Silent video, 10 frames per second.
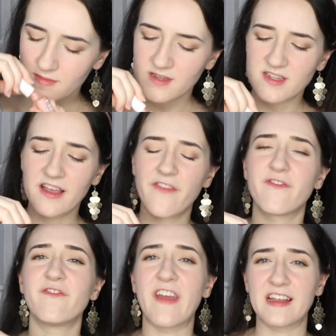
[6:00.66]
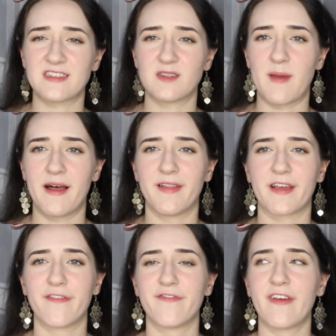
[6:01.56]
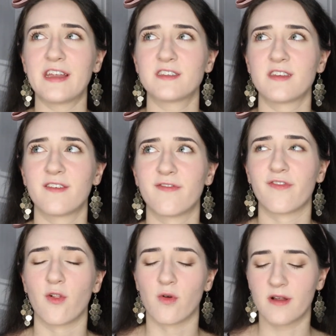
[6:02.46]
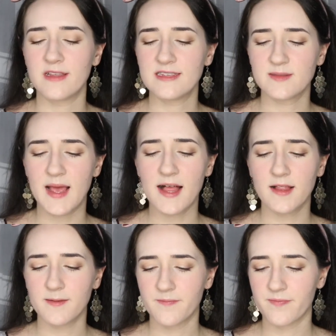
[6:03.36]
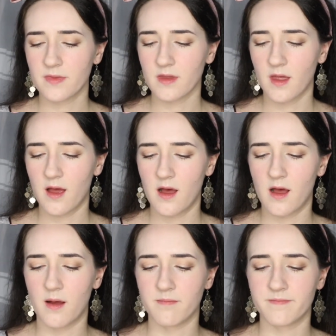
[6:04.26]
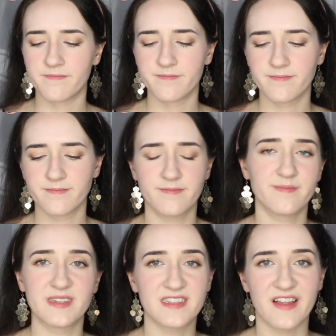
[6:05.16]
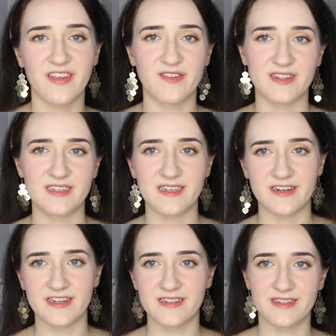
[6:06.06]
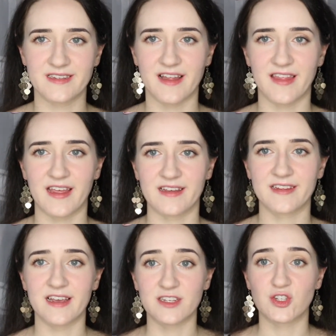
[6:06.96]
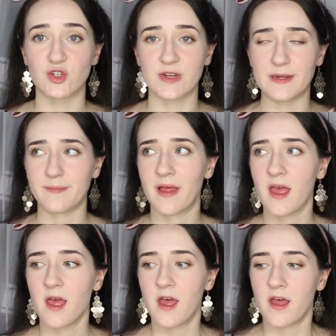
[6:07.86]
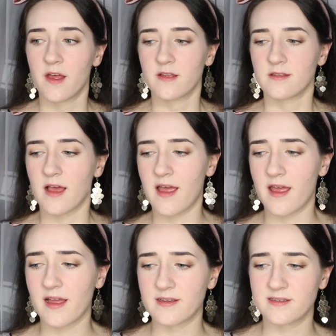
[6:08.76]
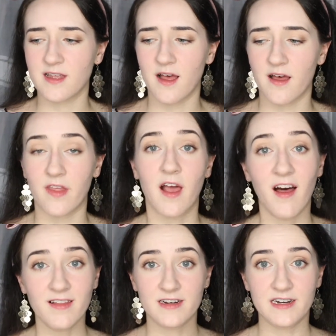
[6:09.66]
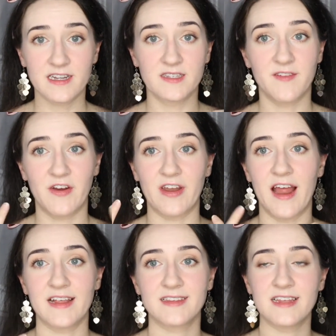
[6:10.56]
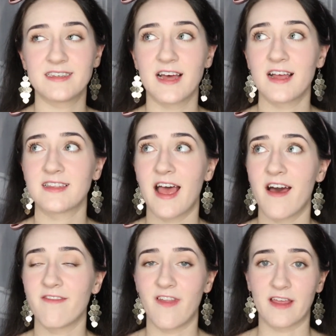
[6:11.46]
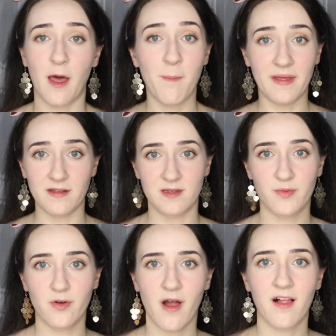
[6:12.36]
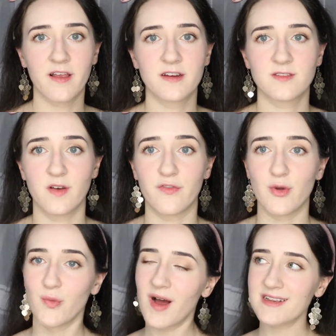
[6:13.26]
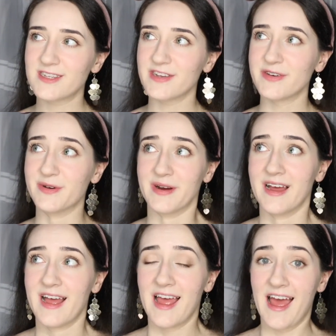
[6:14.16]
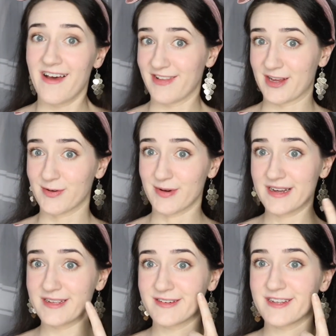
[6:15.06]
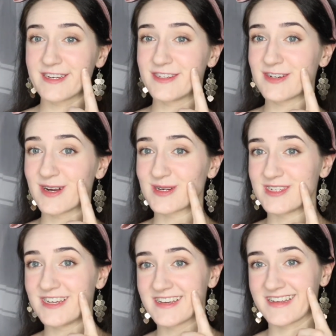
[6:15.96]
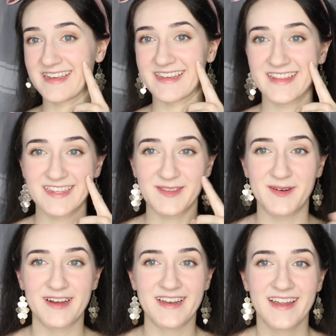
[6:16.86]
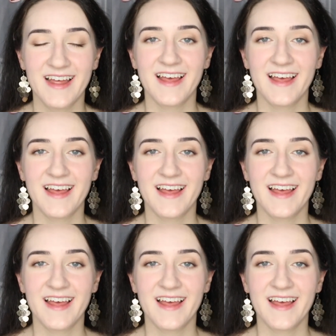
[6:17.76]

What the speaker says: There's like a faint smell, like a faint florally smell. But it's nothing really serious. It's nothing extreme. And the color is very nice. It does have like a buildable color, so if you want to have like a really strong cheek like this one,